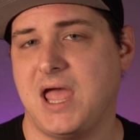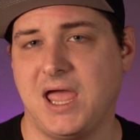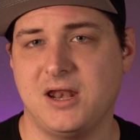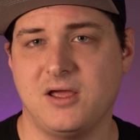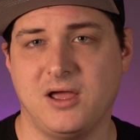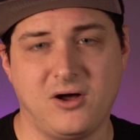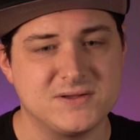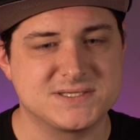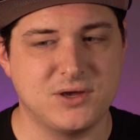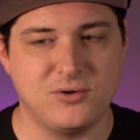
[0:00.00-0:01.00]
and
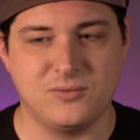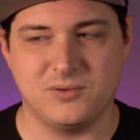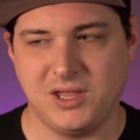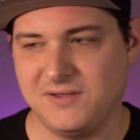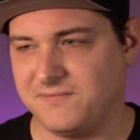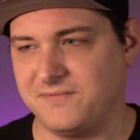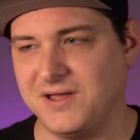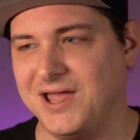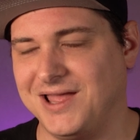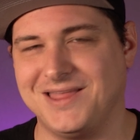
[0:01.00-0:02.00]
also if
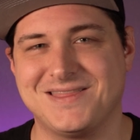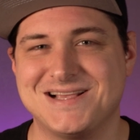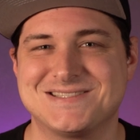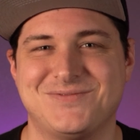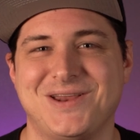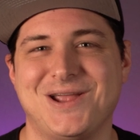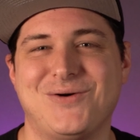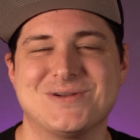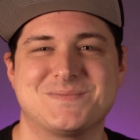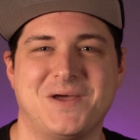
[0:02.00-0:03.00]
this video
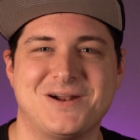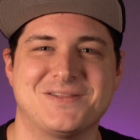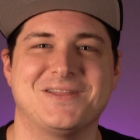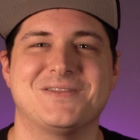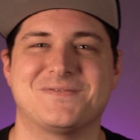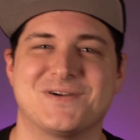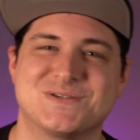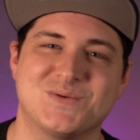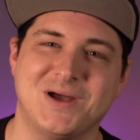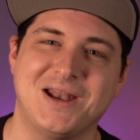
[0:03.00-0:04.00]
was better than the
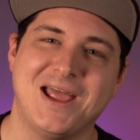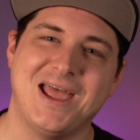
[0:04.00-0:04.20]
first one.